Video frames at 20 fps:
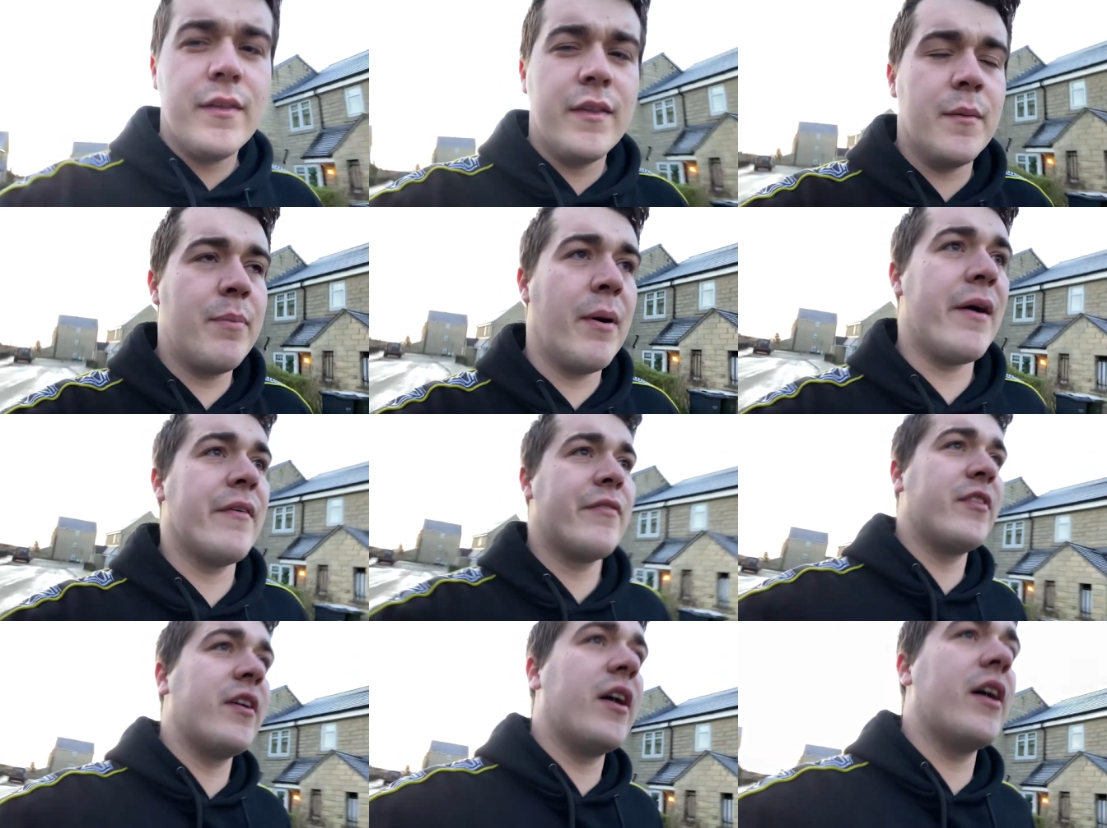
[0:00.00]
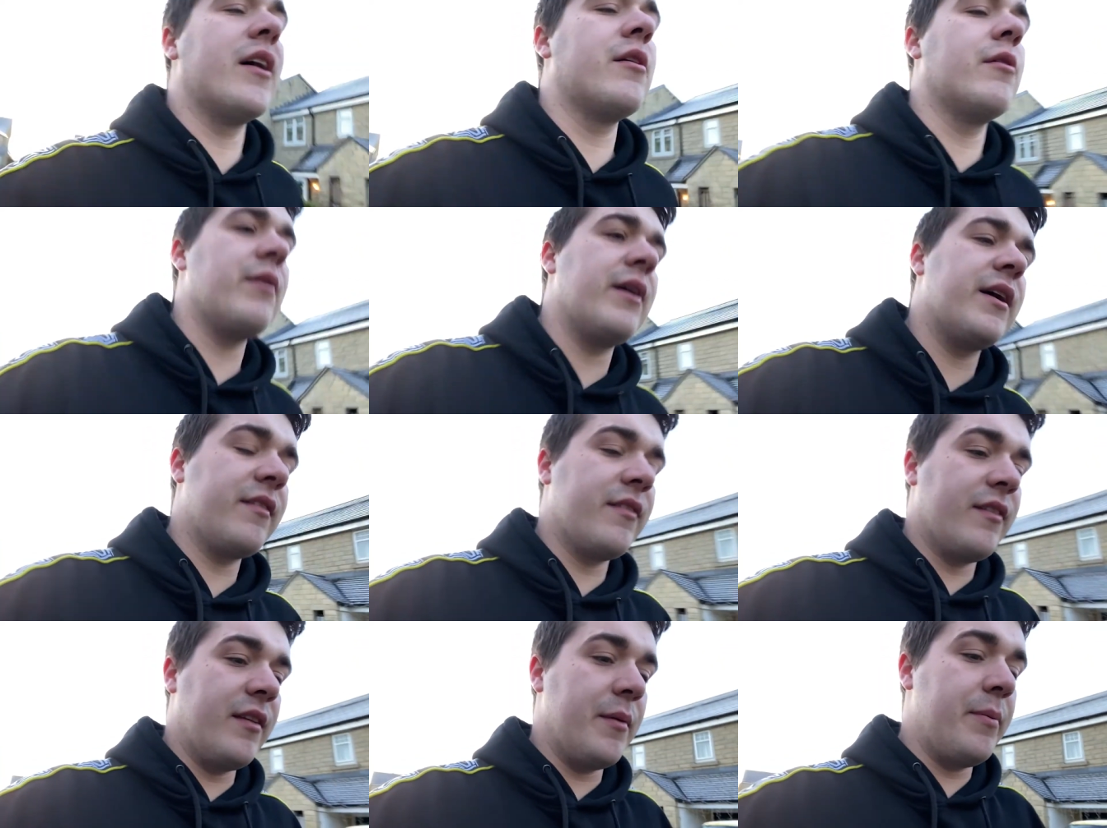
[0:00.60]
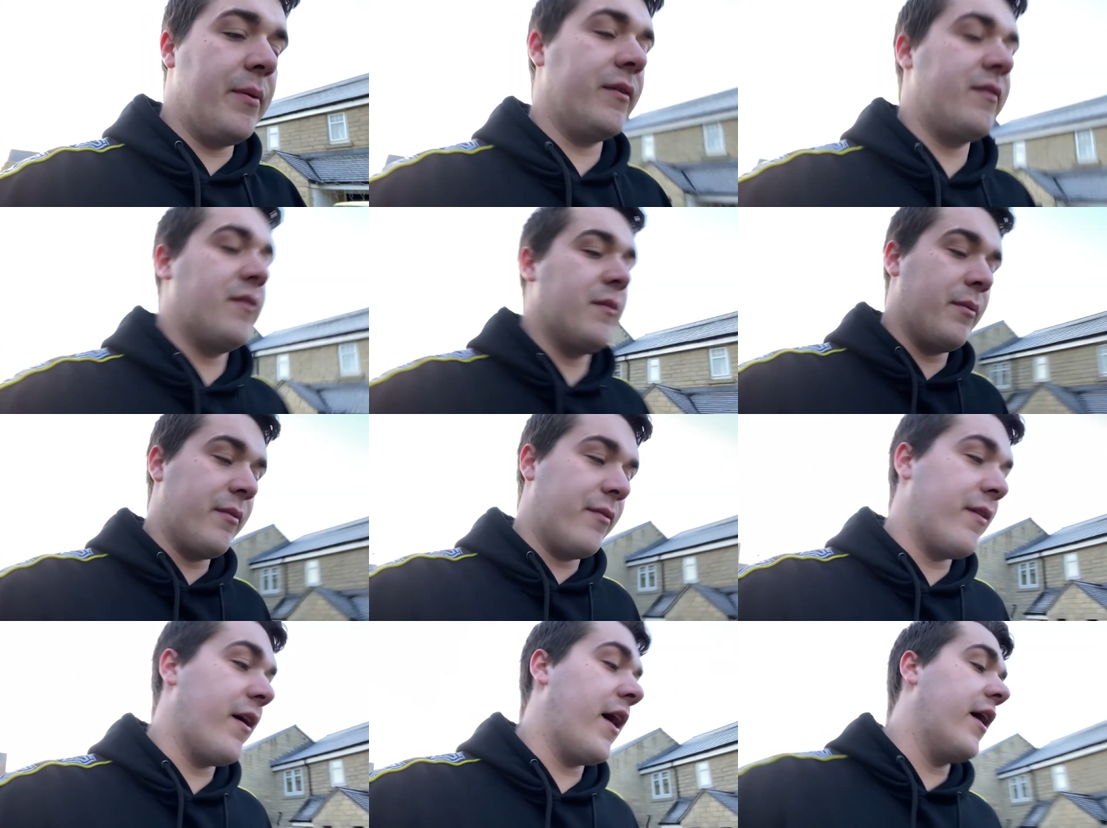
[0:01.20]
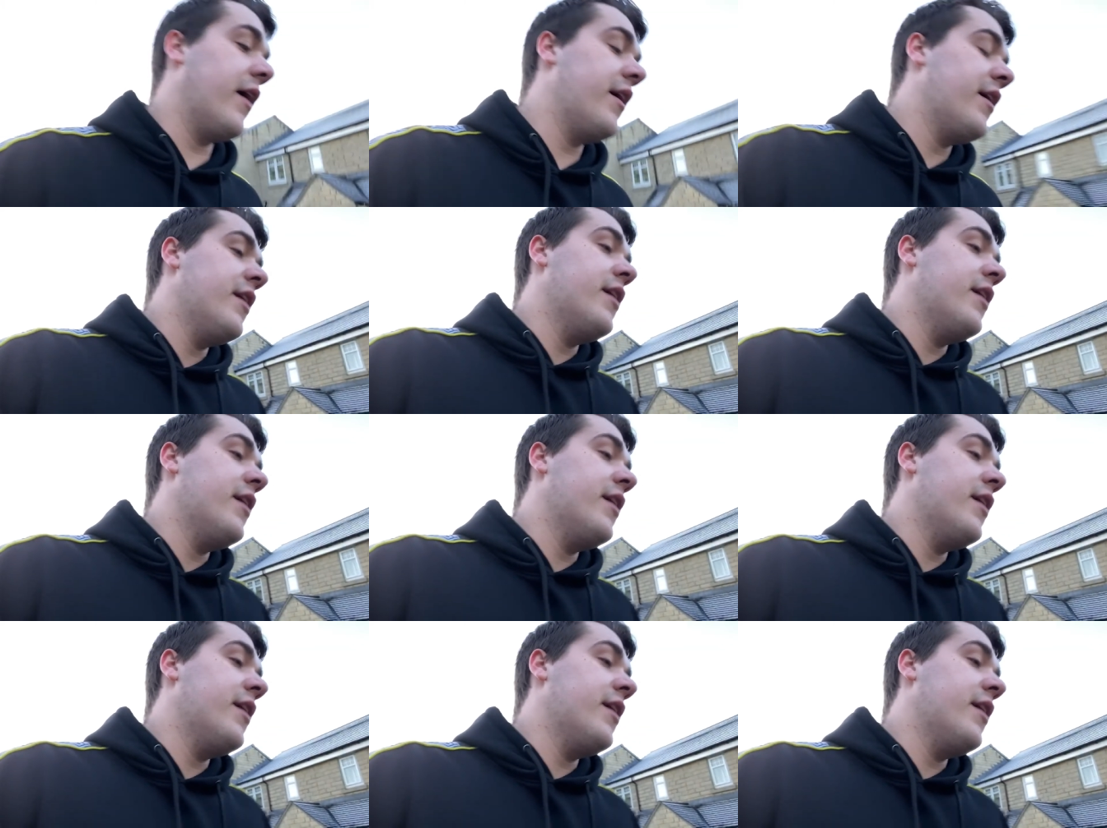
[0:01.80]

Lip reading: The paths are quite slippery, to be fair.